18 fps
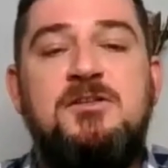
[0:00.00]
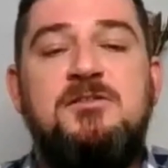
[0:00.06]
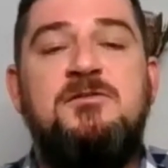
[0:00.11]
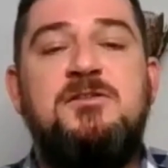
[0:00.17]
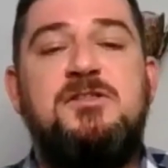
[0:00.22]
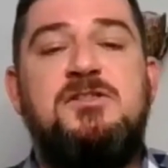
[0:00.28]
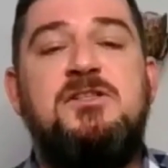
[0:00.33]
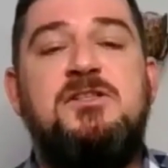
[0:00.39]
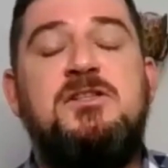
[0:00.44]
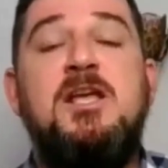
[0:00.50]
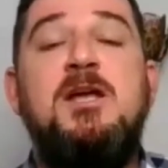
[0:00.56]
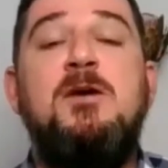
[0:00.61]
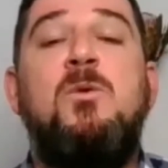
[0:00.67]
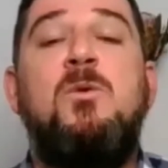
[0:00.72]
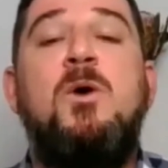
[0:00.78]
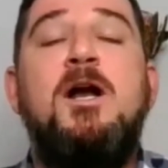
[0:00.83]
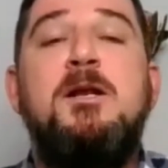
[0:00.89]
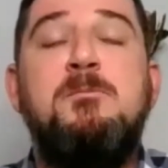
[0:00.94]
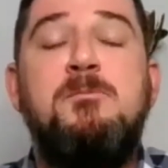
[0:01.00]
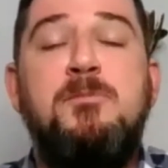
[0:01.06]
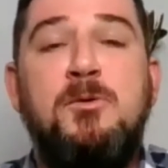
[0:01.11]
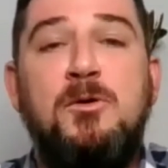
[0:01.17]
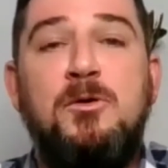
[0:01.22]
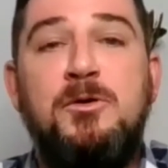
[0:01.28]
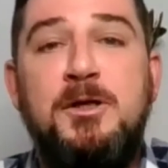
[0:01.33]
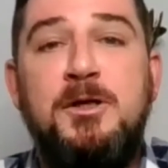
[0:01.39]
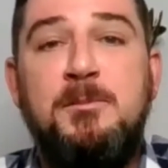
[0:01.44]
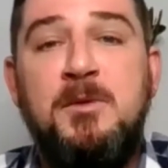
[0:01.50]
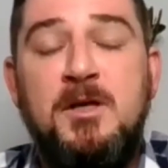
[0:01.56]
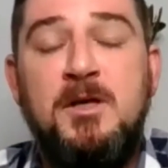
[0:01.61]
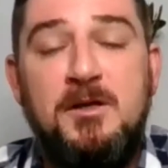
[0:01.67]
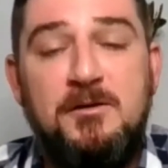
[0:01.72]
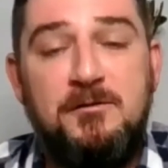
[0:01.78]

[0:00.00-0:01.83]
Visit their wine emporium